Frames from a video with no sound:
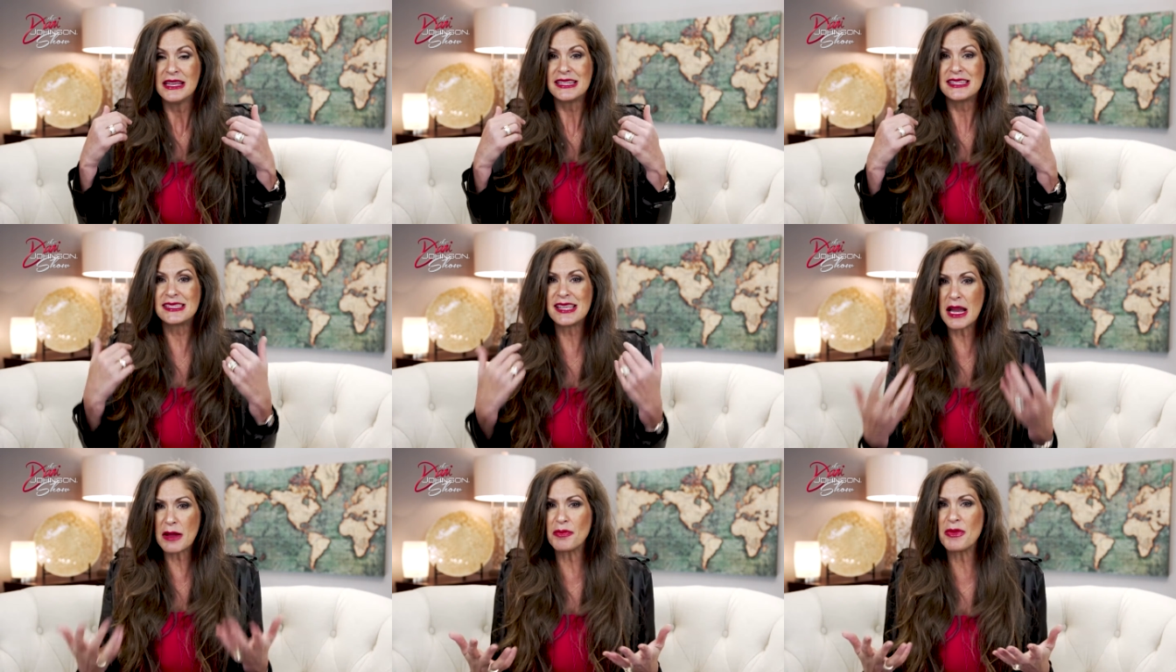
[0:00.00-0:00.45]

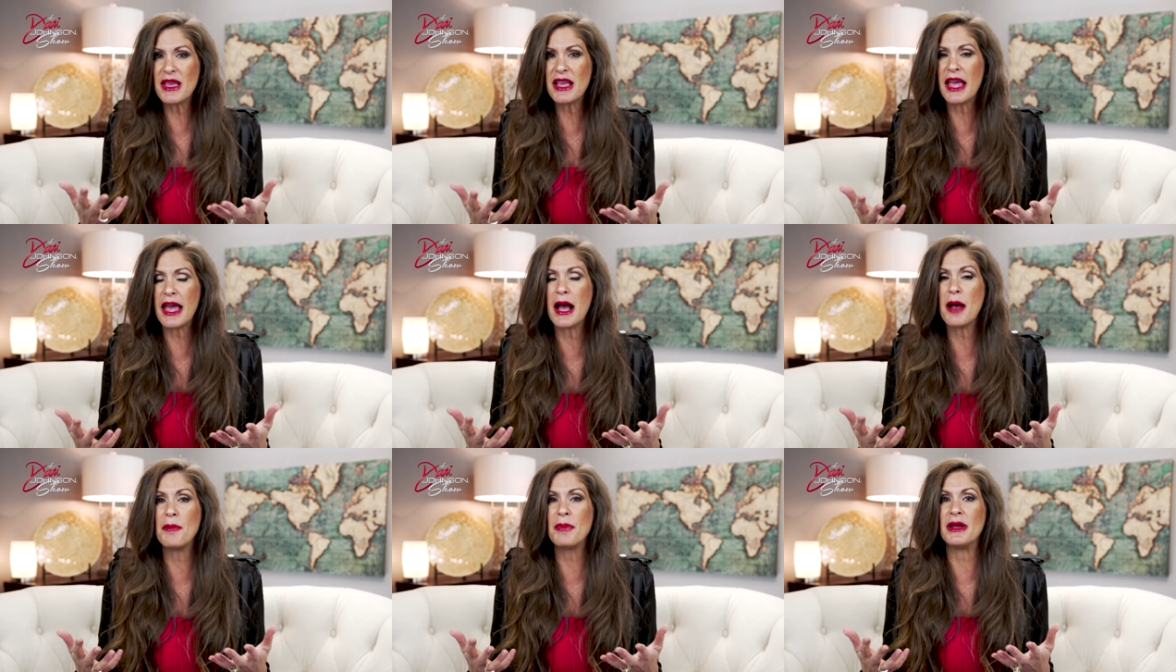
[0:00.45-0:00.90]
same thing
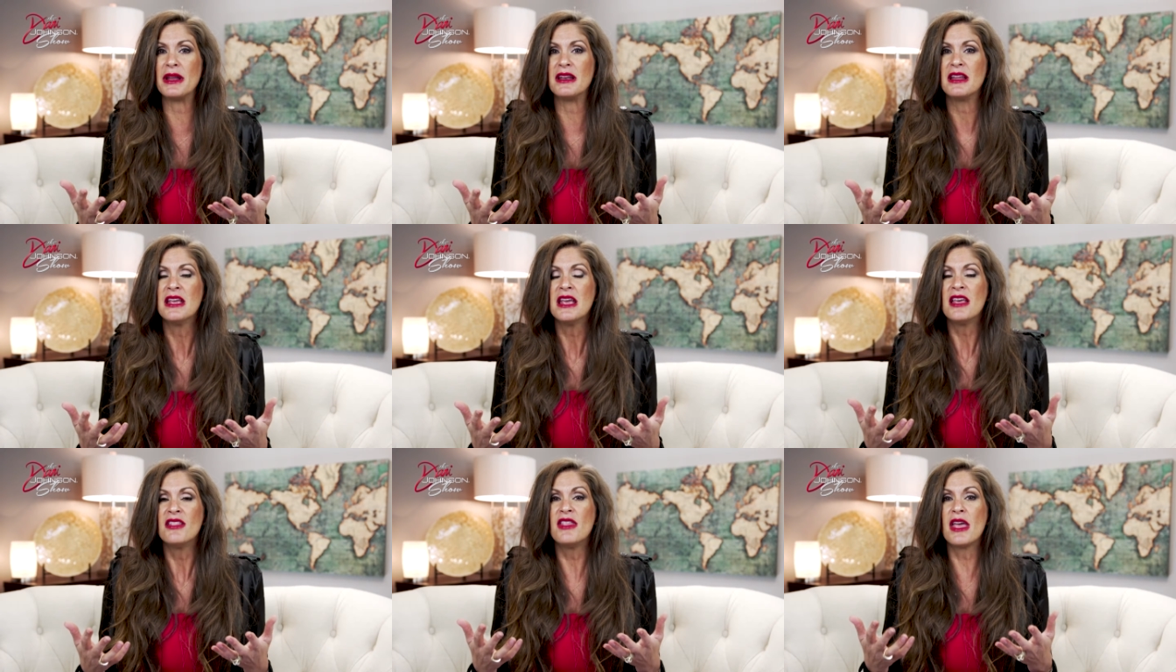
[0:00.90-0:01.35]

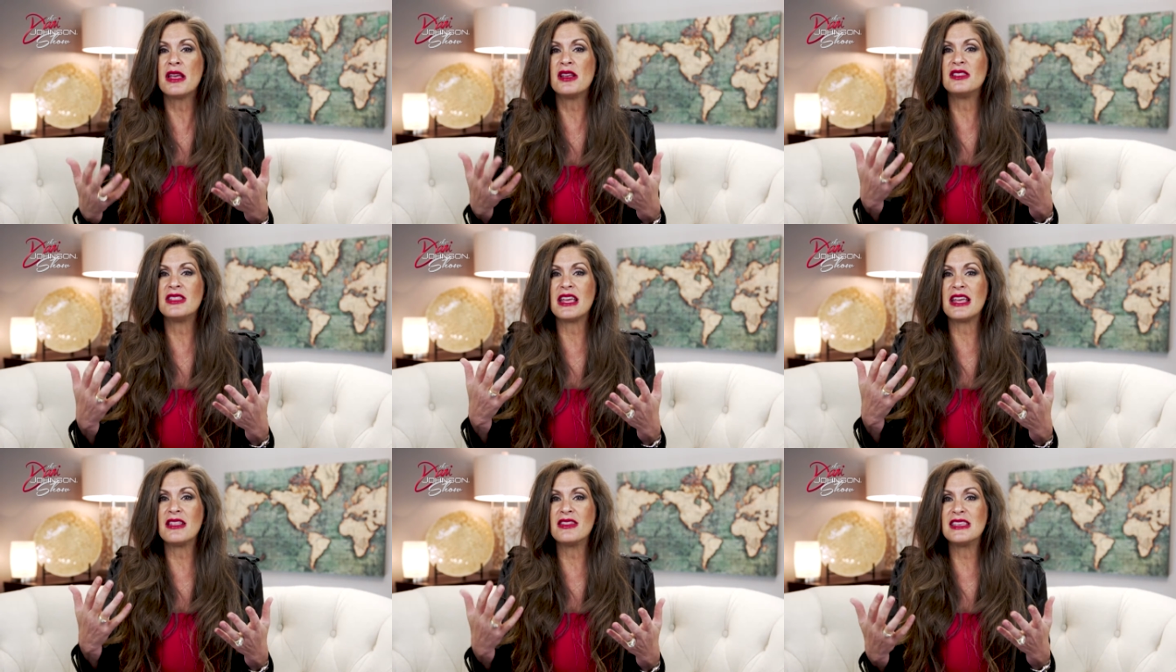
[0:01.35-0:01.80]
happened.
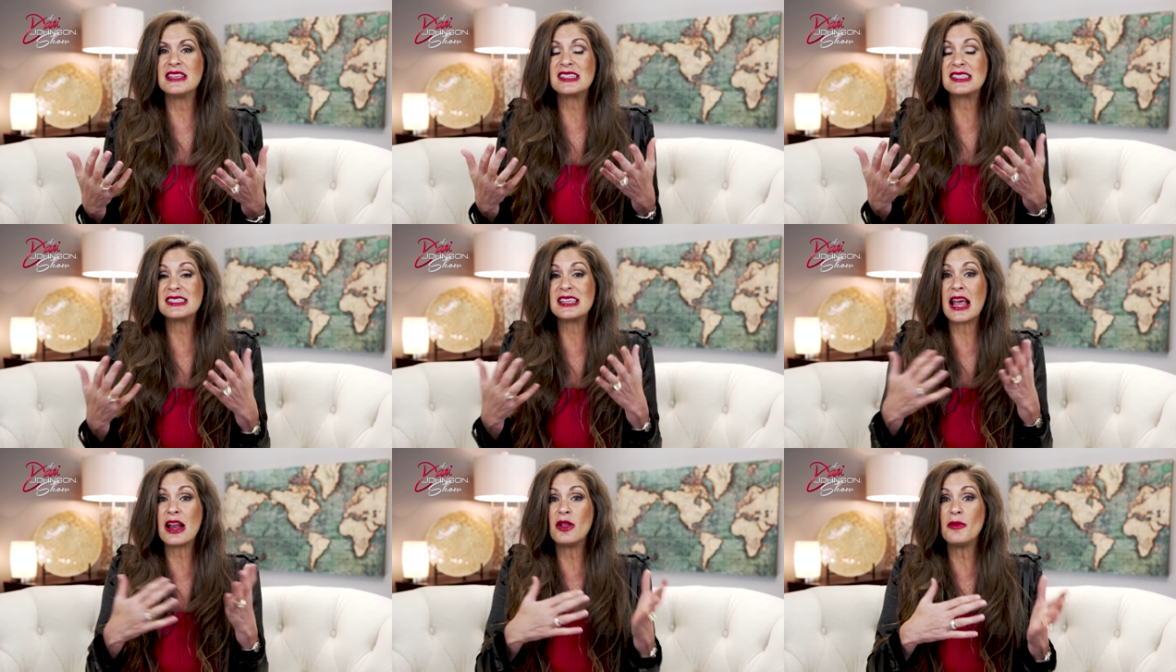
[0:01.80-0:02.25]
This
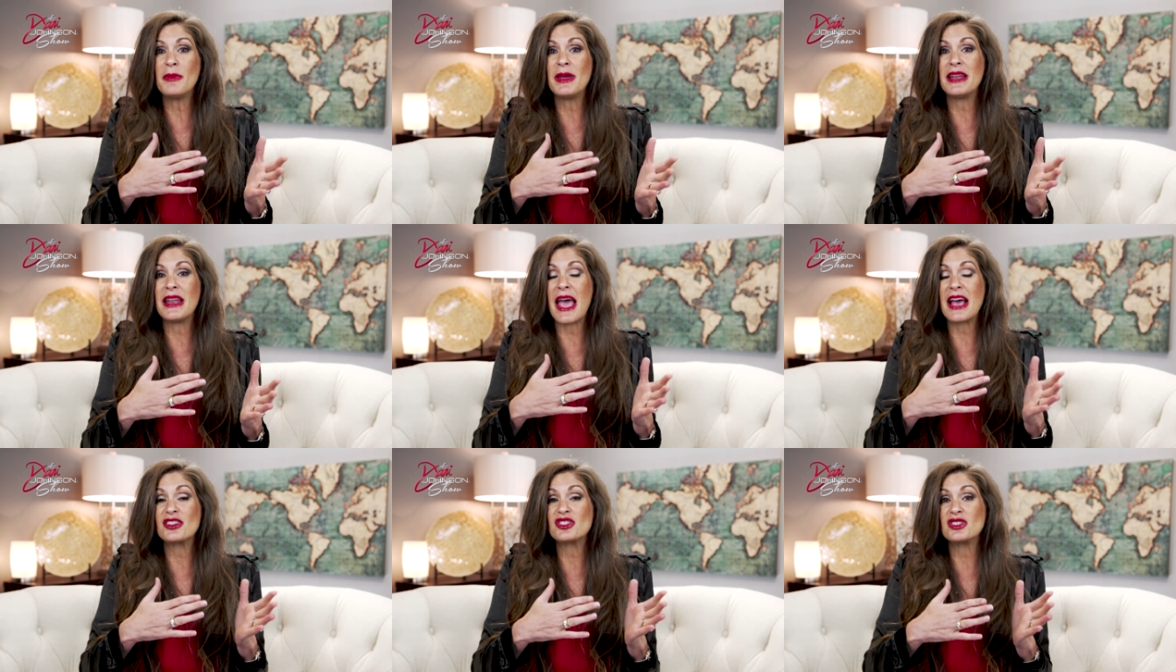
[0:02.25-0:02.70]

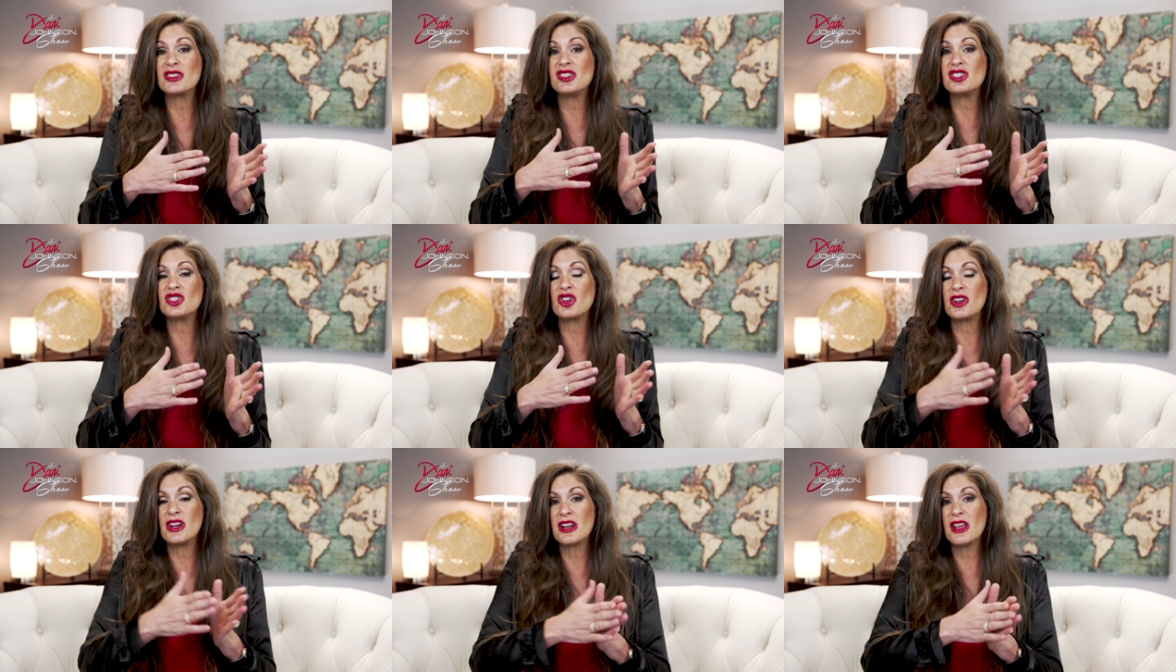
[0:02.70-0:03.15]
settlement actually
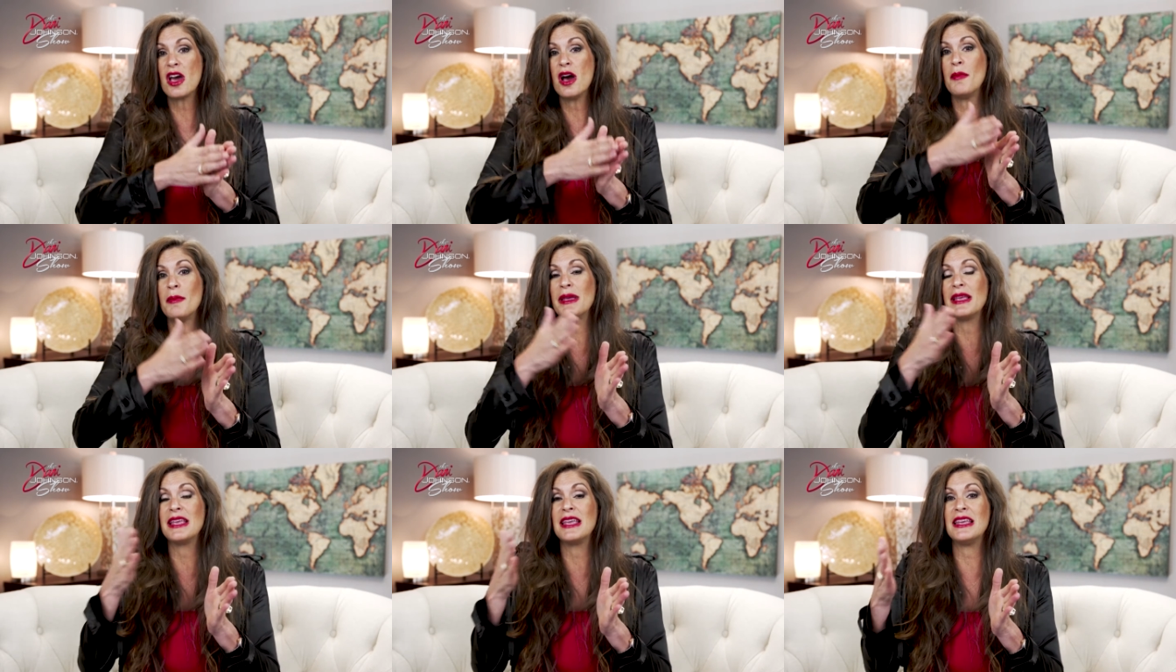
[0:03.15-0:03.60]
started
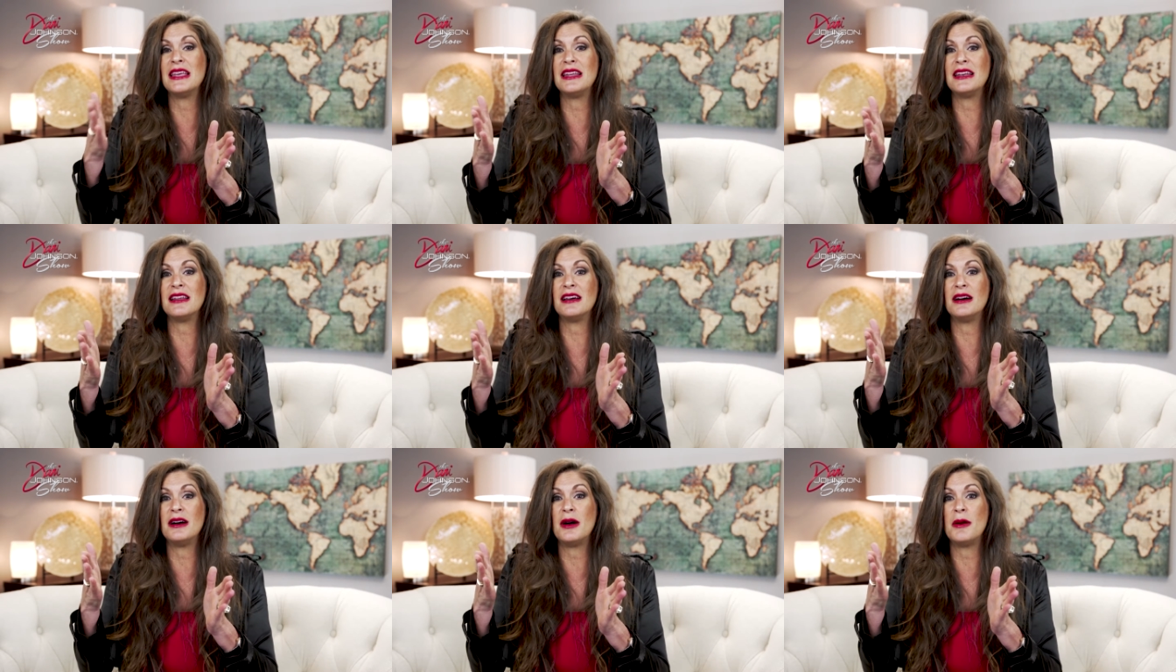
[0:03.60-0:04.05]
coming
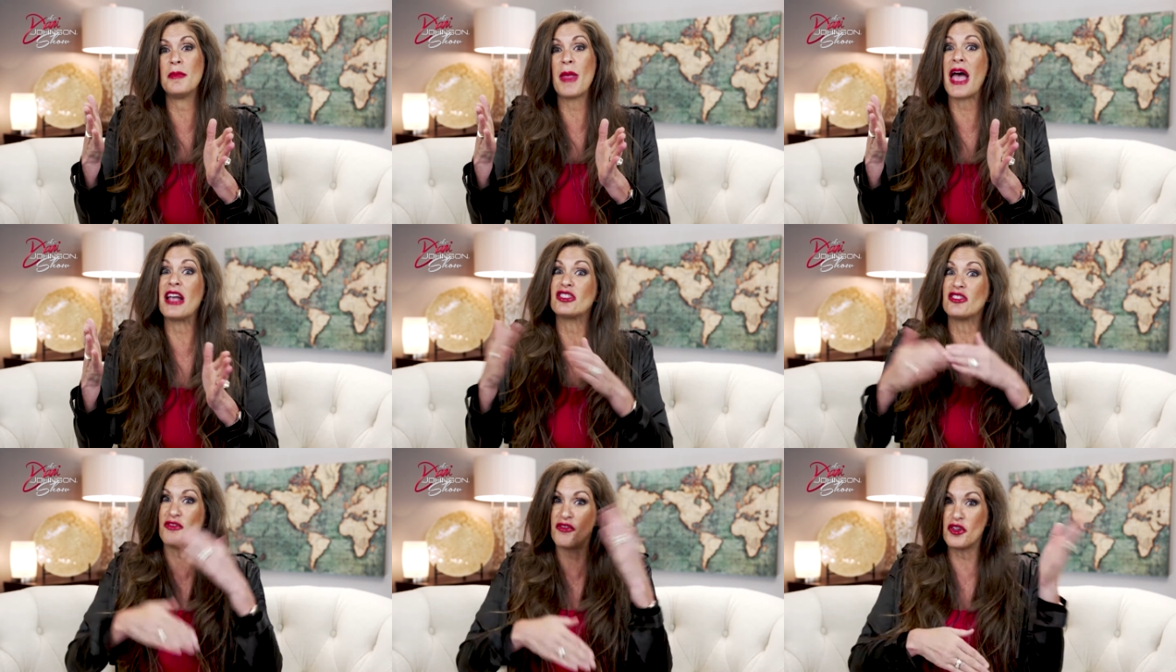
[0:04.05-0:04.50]
in
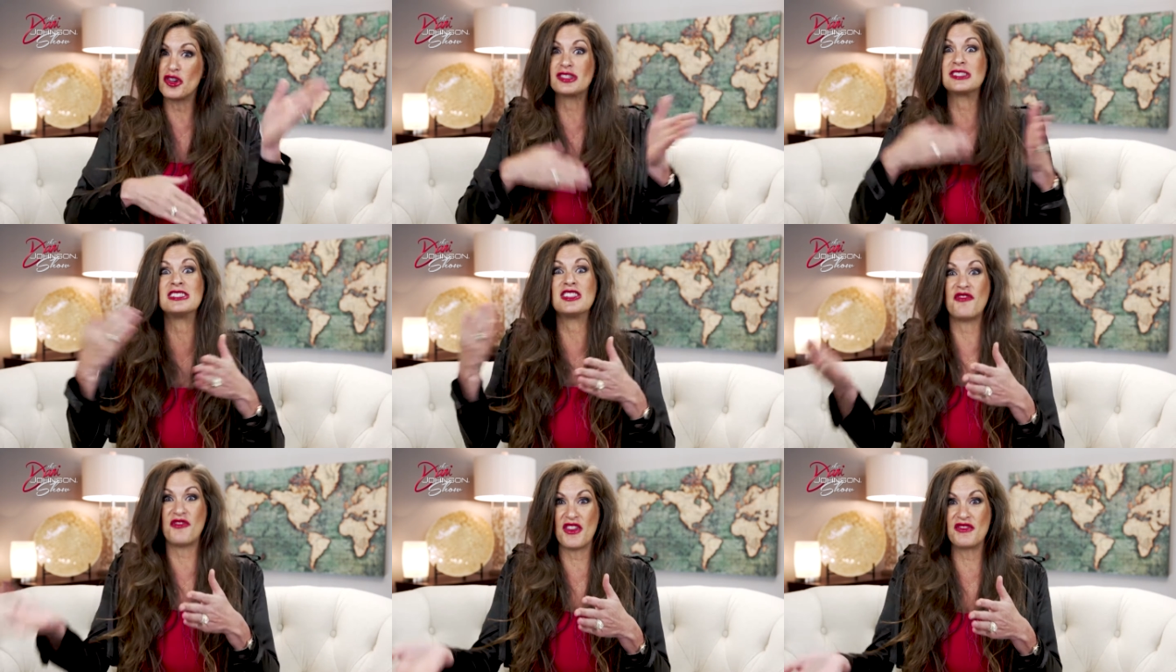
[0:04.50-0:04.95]
at the
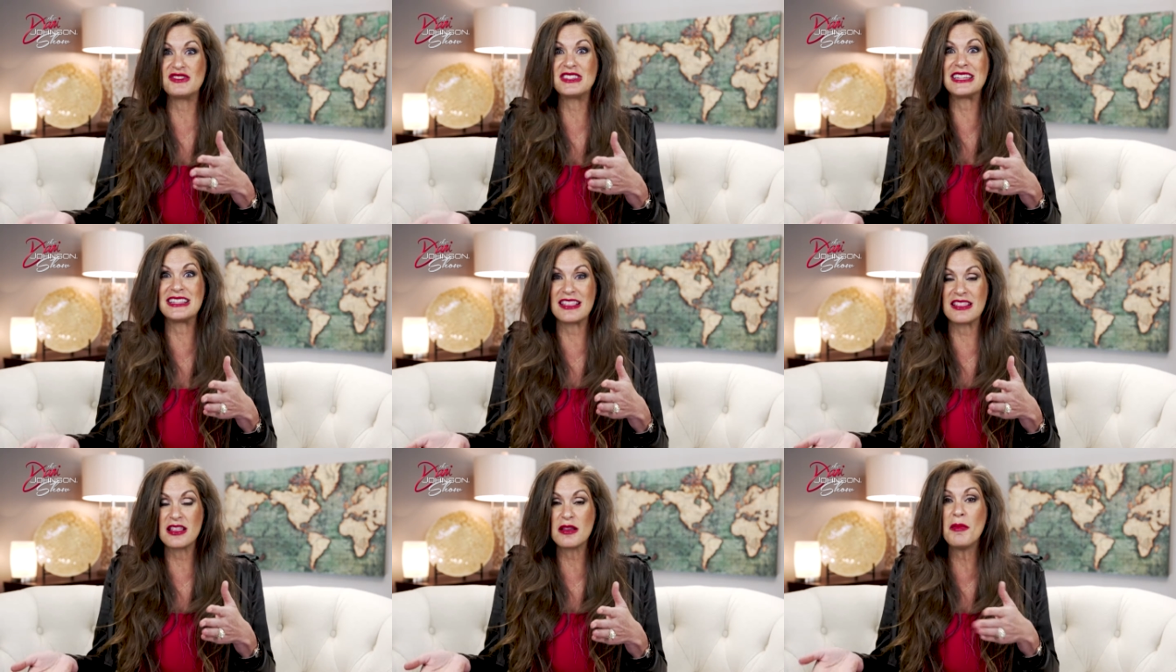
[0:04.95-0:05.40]
1st and the
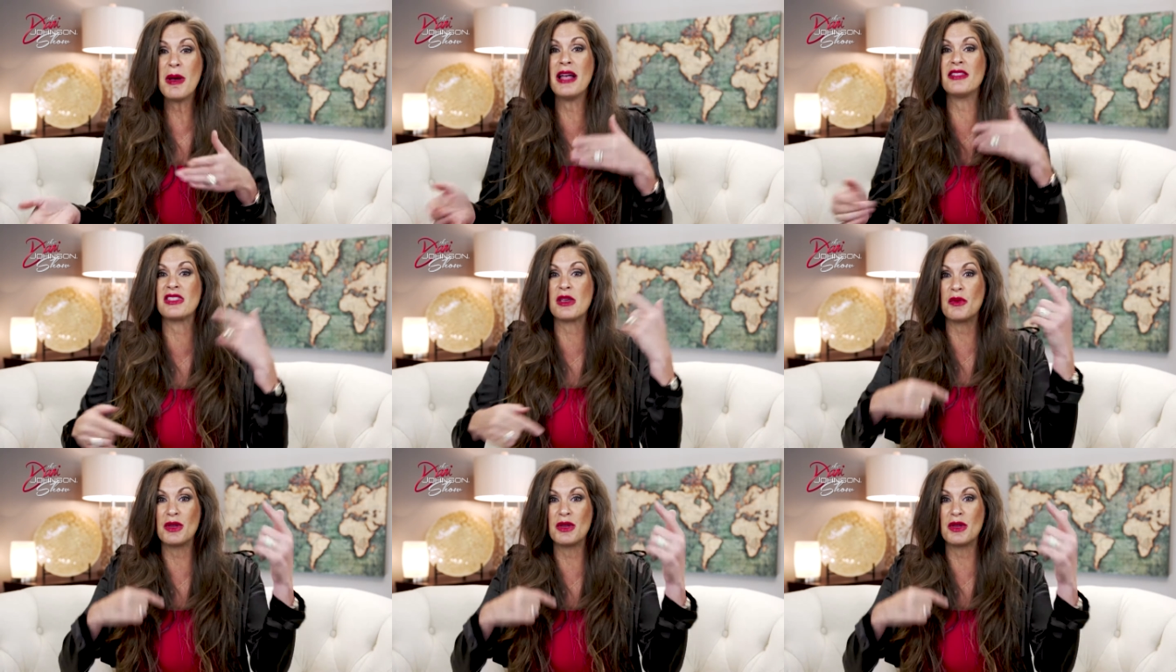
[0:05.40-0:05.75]
15th of the month.